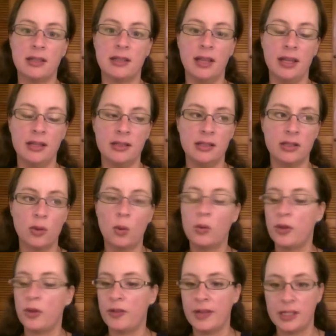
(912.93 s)
and all
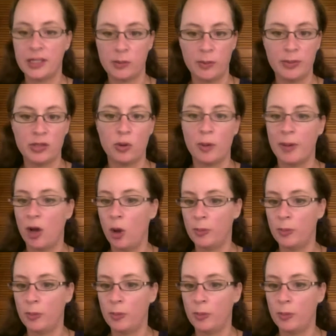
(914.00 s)
the things we've been talking about,